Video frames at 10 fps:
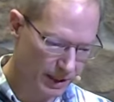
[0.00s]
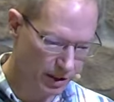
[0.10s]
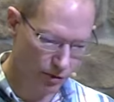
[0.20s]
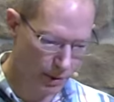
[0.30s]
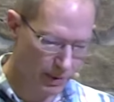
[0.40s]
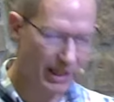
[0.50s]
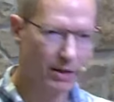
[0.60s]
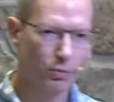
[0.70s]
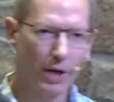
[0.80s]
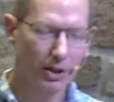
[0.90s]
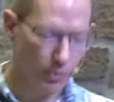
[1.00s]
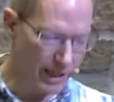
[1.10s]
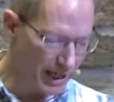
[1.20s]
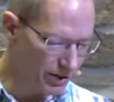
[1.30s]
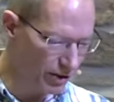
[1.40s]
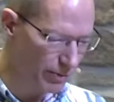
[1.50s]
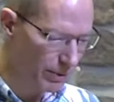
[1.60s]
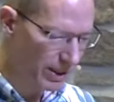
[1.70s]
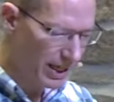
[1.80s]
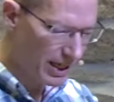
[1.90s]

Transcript: That doesn't mean we can't recreate, doesn't mean we